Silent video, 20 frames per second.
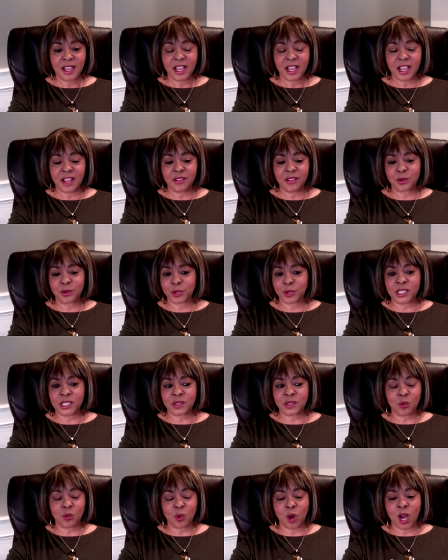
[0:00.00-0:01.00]
And the
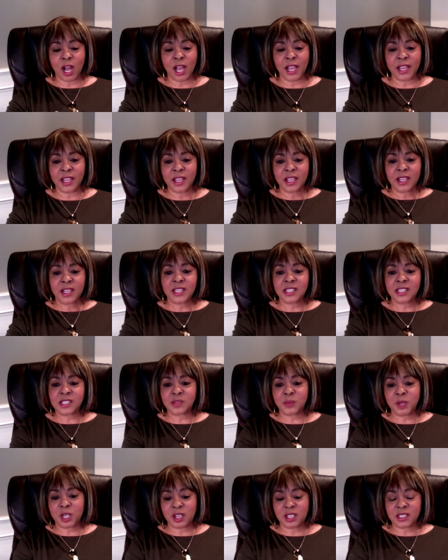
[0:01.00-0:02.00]
reason why is
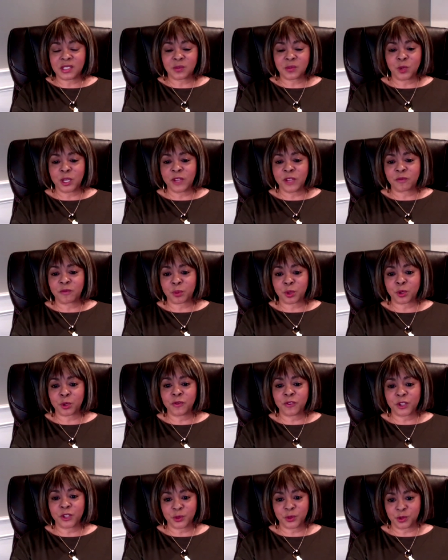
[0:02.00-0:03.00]
because we've
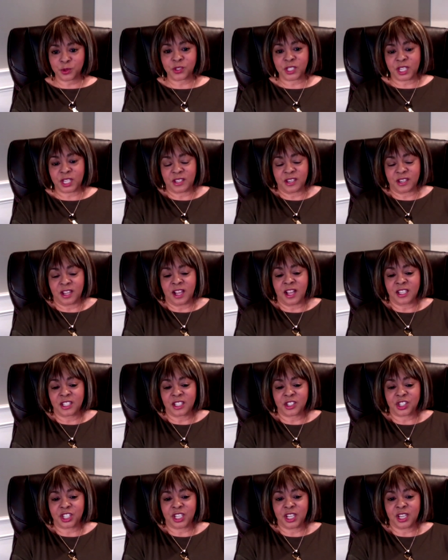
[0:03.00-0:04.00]
proven through
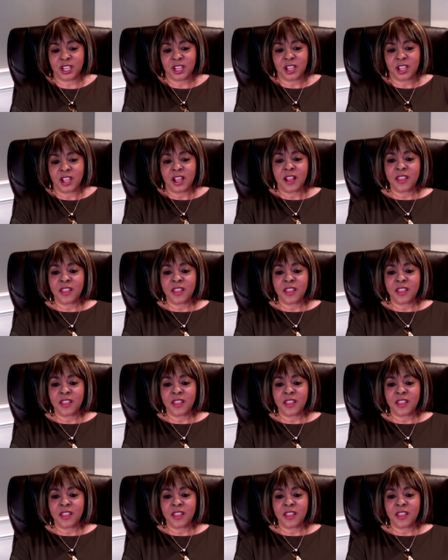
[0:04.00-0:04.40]
technology